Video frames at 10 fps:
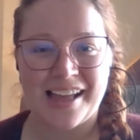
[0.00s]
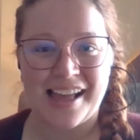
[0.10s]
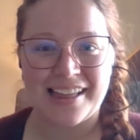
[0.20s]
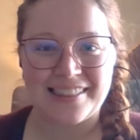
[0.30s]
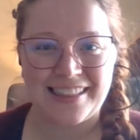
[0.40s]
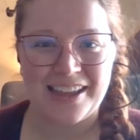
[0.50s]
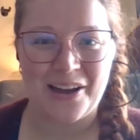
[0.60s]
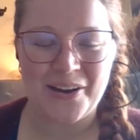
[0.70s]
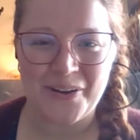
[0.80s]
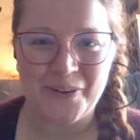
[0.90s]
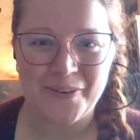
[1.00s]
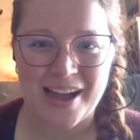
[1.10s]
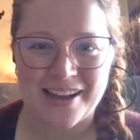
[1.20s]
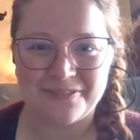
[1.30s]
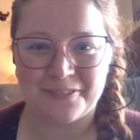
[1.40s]
Hello,
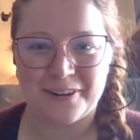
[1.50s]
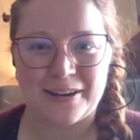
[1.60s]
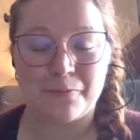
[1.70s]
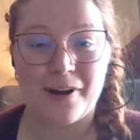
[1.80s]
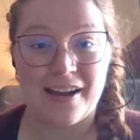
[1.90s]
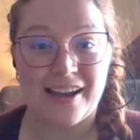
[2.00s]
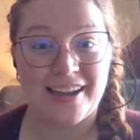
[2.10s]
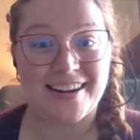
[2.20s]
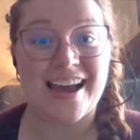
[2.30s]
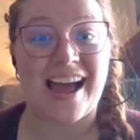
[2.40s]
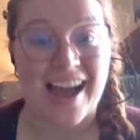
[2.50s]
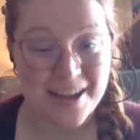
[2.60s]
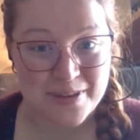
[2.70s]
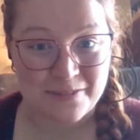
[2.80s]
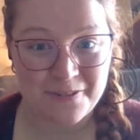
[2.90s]
everyone.
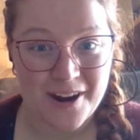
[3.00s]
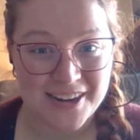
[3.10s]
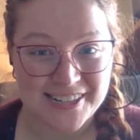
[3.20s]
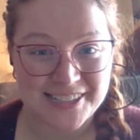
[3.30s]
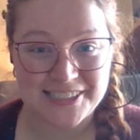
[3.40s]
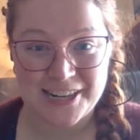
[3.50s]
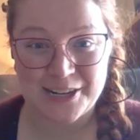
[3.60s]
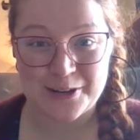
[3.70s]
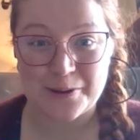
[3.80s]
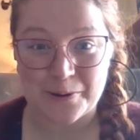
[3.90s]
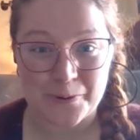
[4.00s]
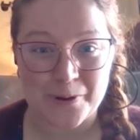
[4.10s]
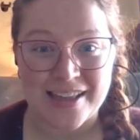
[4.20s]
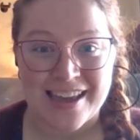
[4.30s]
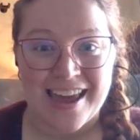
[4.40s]
Happy Friday to
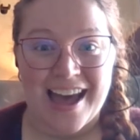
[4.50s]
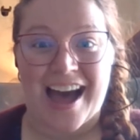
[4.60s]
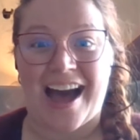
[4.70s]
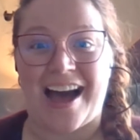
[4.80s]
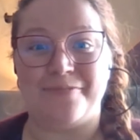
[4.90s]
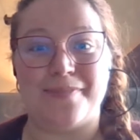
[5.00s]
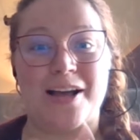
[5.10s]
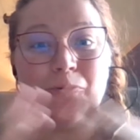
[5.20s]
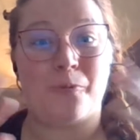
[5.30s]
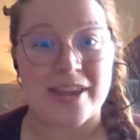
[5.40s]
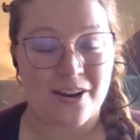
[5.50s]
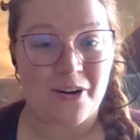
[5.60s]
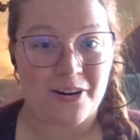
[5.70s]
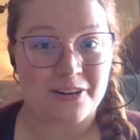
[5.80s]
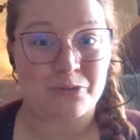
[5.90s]
you. We
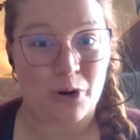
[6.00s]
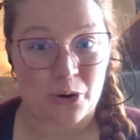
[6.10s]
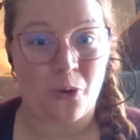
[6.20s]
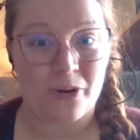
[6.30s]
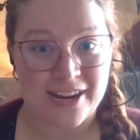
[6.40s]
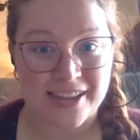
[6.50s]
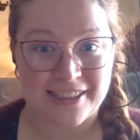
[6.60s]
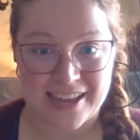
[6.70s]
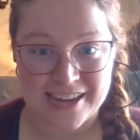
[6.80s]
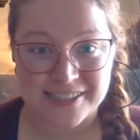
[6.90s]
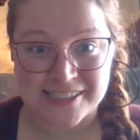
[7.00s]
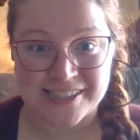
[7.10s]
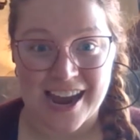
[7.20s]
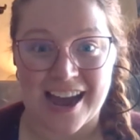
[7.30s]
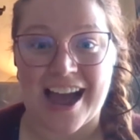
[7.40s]
are recording this
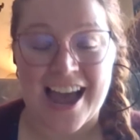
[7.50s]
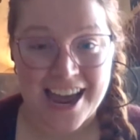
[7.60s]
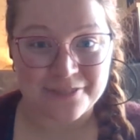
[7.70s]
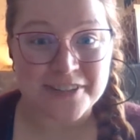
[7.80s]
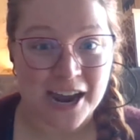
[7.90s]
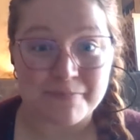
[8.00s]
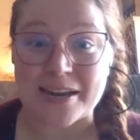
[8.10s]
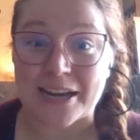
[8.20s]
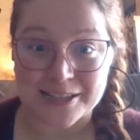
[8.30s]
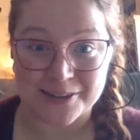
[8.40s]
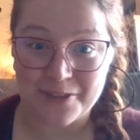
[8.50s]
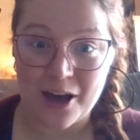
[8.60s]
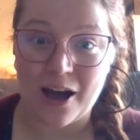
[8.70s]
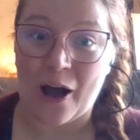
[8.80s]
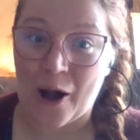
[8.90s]
ahead of time because of
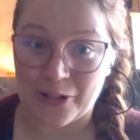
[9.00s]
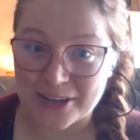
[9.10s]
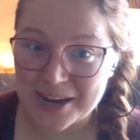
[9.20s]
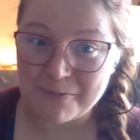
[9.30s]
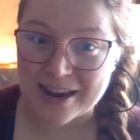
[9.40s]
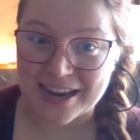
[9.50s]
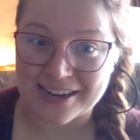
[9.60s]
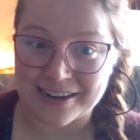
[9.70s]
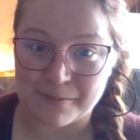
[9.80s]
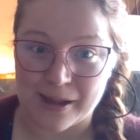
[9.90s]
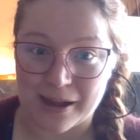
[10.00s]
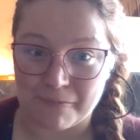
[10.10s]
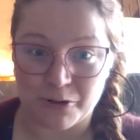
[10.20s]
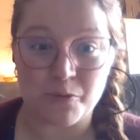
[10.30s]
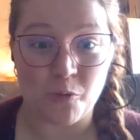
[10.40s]
the holiday weekend coming
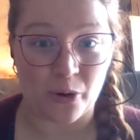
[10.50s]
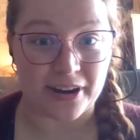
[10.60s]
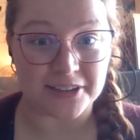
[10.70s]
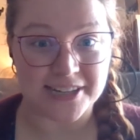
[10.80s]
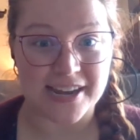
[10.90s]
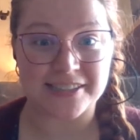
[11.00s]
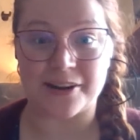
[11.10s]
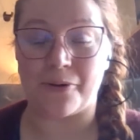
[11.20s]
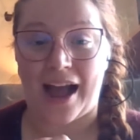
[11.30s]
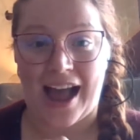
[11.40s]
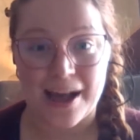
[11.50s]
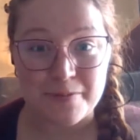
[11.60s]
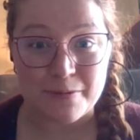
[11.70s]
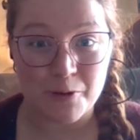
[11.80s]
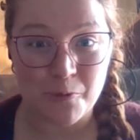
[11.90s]
up for Memorial Day. So,
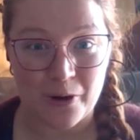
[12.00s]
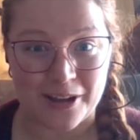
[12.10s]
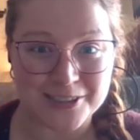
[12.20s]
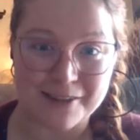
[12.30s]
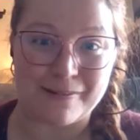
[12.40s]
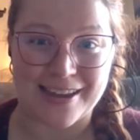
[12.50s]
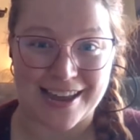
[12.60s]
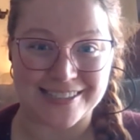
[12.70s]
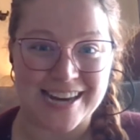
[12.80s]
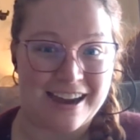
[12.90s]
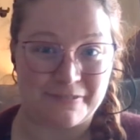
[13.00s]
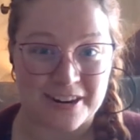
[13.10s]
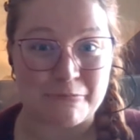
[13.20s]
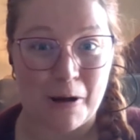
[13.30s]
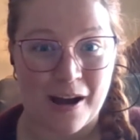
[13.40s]
happy Memorial Day weekend to
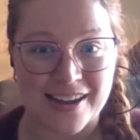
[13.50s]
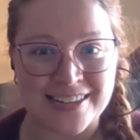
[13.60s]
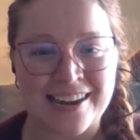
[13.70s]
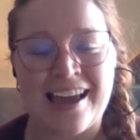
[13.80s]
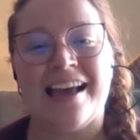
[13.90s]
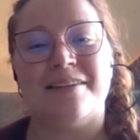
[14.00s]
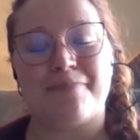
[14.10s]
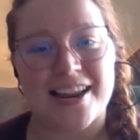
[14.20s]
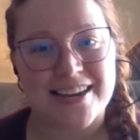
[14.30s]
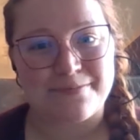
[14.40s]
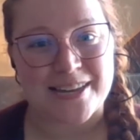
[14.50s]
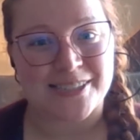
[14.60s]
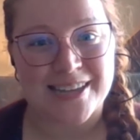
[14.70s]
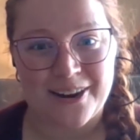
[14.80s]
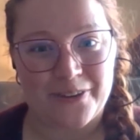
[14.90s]
everyone. My name
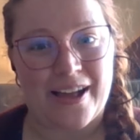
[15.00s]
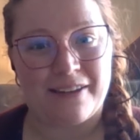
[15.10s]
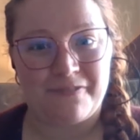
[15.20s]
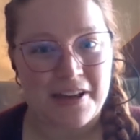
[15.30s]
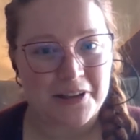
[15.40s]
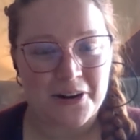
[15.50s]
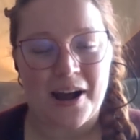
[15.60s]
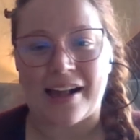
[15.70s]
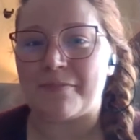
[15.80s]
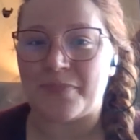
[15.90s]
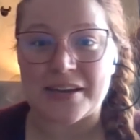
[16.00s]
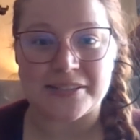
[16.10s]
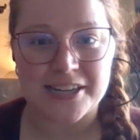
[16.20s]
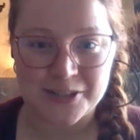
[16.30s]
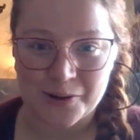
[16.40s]
is Caroline Feller. I am the
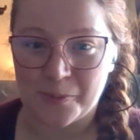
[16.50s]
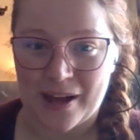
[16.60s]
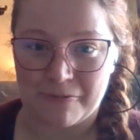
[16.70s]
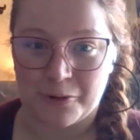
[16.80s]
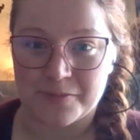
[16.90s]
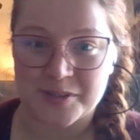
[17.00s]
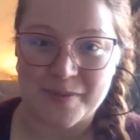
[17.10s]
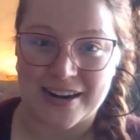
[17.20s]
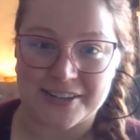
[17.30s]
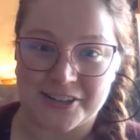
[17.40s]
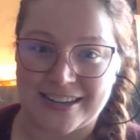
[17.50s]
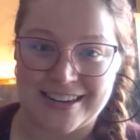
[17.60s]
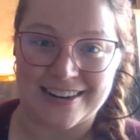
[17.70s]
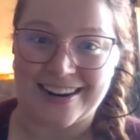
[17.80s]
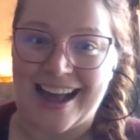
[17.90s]
Digital Platforms Manager
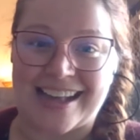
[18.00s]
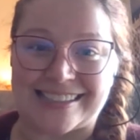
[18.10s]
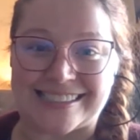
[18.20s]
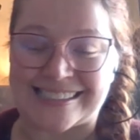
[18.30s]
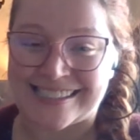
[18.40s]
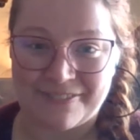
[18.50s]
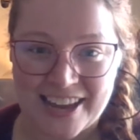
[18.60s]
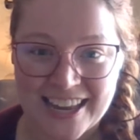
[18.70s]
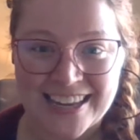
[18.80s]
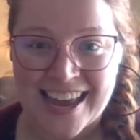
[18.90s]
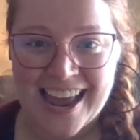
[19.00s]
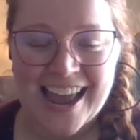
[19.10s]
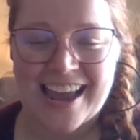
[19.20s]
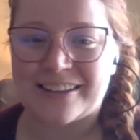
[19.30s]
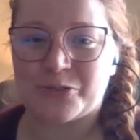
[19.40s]
here at Civic,
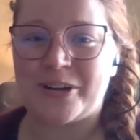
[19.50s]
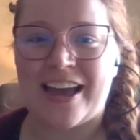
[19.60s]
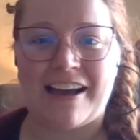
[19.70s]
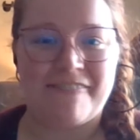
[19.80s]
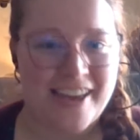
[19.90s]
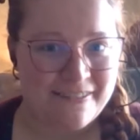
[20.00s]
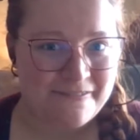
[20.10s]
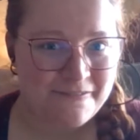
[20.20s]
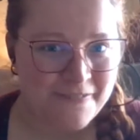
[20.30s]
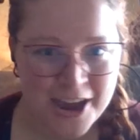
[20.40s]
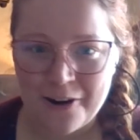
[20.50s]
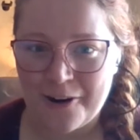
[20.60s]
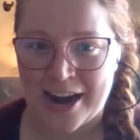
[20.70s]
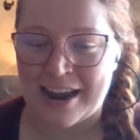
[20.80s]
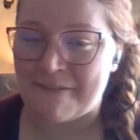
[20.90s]
and we have a
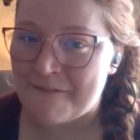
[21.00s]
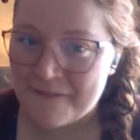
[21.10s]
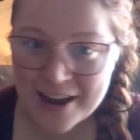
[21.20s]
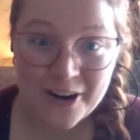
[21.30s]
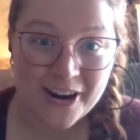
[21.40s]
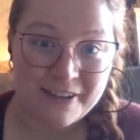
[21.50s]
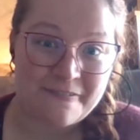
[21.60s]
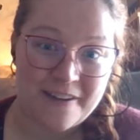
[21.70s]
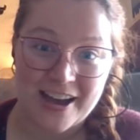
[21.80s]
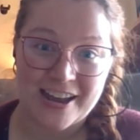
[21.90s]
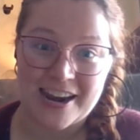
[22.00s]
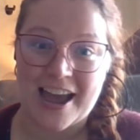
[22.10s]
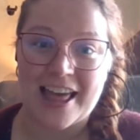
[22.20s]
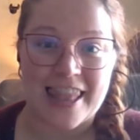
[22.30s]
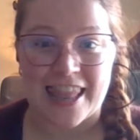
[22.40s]
very, very fun
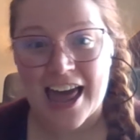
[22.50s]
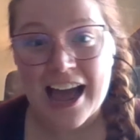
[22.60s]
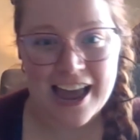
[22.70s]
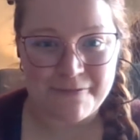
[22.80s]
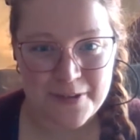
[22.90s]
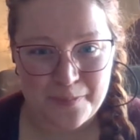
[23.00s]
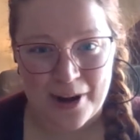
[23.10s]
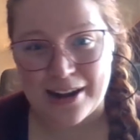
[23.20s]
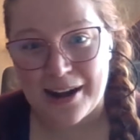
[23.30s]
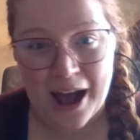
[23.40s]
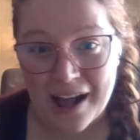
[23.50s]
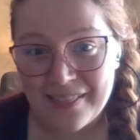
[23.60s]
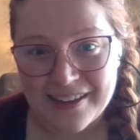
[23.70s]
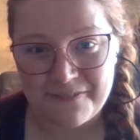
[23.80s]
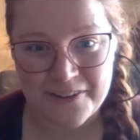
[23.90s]
live with Brent and
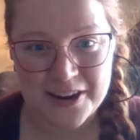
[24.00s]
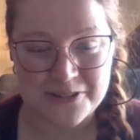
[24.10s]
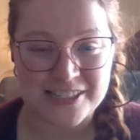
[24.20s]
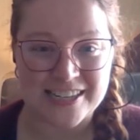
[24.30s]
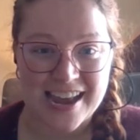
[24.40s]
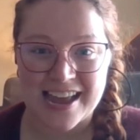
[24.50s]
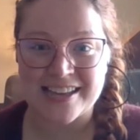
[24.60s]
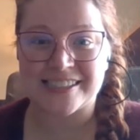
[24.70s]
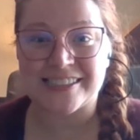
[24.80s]
Holly for you today.